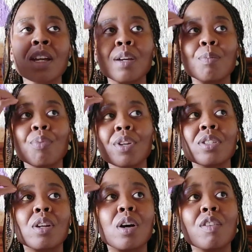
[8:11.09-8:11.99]
brings
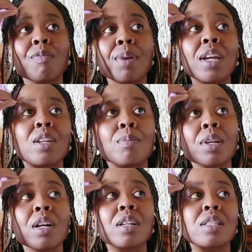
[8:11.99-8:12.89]
a lot of pain
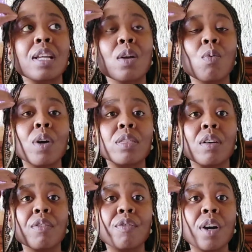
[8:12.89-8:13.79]
because, like, what
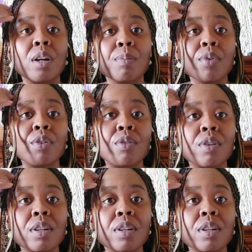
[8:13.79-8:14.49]
the fuck, bro?